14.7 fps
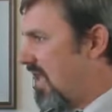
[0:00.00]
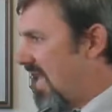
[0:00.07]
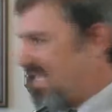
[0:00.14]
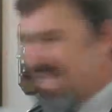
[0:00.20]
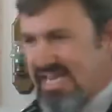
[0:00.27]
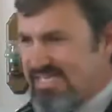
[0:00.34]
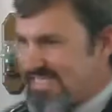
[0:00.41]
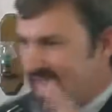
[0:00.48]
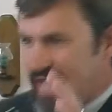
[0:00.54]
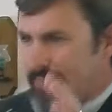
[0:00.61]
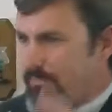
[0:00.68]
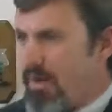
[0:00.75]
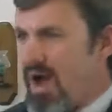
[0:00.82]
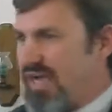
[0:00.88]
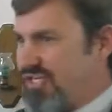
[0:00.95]
It doesn't take
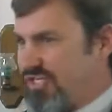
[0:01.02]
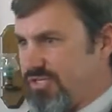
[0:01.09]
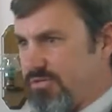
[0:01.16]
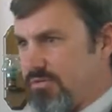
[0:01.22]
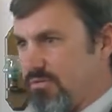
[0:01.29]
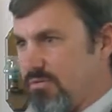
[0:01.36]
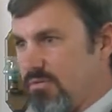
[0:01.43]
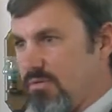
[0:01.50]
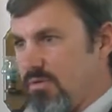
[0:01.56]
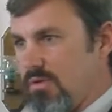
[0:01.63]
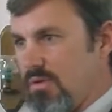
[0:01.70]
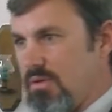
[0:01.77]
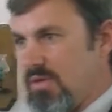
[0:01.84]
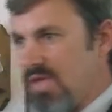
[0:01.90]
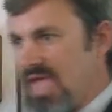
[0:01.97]
much.
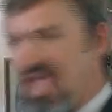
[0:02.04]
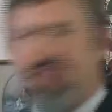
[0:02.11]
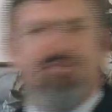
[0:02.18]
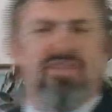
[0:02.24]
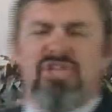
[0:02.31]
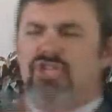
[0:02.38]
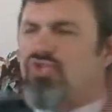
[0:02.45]
Even the